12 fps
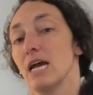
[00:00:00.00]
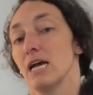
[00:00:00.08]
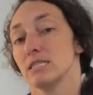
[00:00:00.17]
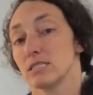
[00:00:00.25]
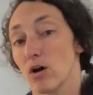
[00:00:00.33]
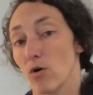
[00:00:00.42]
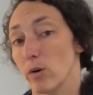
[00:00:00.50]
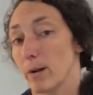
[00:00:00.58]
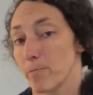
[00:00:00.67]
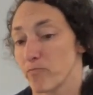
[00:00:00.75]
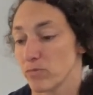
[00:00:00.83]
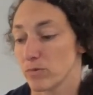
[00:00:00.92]
So
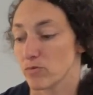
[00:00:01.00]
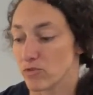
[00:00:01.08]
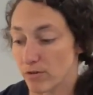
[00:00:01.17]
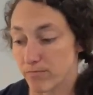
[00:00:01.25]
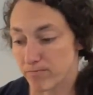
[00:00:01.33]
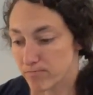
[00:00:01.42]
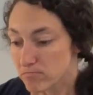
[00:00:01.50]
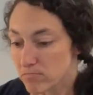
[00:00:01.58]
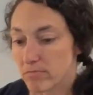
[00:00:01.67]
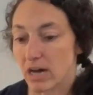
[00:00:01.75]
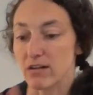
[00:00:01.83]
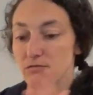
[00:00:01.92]
to
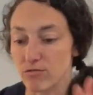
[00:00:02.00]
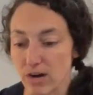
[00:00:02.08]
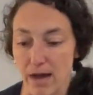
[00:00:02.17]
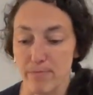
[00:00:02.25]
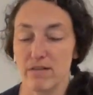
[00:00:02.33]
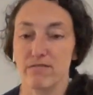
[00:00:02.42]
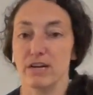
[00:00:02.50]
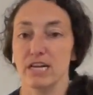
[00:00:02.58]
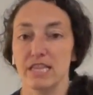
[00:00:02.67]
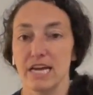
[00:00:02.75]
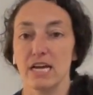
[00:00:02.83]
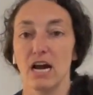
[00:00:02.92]
kind of wrap
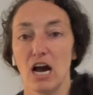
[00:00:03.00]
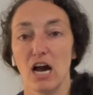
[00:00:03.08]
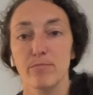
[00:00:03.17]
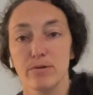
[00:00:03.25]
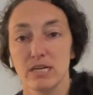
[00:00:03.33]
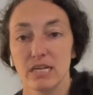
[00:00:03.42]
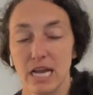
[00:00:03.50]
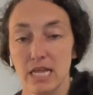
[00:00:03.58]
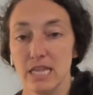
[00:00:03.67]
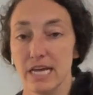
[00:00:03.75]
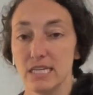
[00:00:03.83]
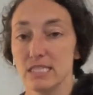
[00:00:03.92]
everything up in
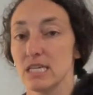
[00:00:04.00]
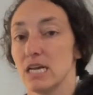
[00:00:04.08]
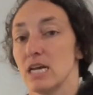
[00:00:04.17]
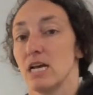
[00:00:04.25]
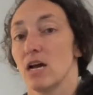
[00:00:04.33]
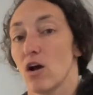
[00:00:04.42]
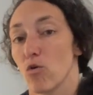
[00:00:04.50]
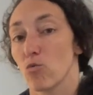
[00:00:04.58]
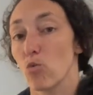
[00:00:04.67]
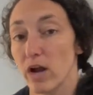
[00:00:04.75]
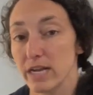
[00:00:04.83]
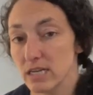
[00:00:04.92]
this,
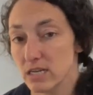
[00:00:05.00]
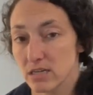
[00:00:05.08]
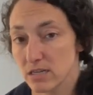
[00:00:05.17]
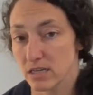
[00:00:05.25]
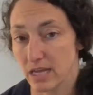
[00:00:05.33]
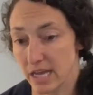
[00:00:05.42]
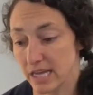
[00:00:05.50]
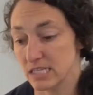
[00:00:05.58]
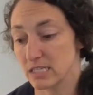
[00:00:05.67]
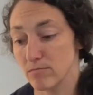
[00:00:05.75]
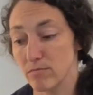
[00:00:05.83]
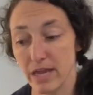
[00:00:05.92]
one is
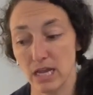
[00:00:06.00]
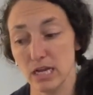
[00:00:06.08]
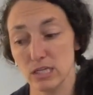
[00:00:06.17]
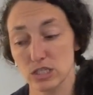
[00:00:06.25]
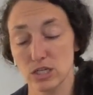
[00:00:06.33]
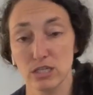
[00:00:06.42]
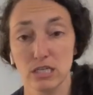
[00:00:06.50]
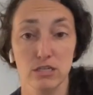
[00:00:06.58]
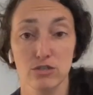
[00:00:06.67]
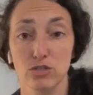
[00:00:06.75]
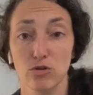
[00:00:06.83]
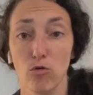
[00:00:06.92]
making sure that your
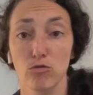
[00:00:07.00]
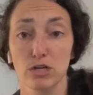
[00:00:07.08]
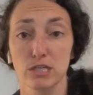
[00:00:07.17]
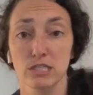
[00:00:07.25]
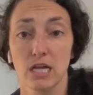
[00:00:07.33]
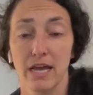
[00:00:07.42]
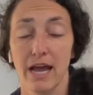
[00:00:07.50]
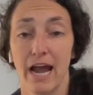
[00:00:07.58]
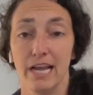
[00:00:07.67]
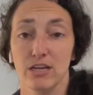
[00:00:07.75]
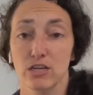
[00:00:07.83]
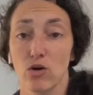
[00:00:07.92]
shoulders
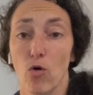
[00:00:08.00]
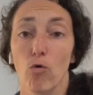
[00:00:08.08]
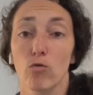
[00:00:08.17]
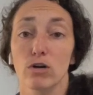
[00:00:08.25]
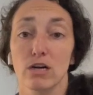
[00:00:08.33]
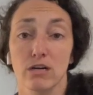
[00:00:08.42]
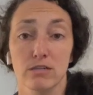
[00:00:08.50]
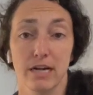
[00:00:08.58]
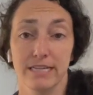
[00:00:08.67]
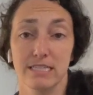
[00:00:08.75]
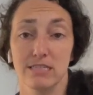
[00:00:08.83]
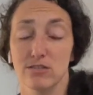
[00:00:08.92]
and your core are
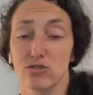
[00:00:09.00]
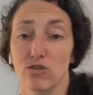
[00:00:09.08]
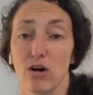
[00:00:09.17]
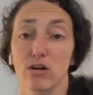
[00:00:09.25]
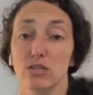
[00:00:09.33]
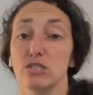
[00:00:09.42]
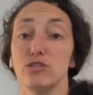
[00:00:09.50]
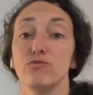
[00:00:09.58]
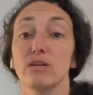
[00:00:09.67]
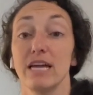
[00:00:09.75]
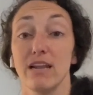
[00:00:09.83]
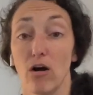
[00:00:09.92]
nice and strong so you
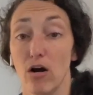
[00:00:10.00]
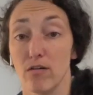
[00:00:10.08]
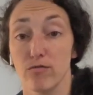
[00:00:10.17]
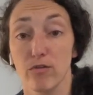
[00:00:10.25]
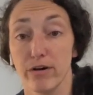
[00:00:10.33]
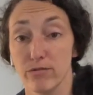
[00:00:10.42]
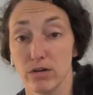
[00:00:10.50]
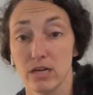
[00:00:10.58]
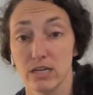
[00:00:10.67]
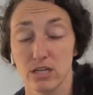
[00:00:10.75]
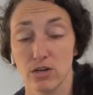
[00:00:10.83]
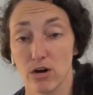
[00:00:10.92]
can offload
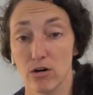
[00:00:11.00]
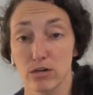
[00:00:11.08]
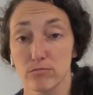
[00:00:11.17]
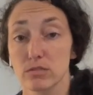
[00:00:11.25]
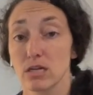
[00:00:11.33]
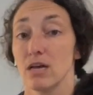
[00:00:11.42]
your arms.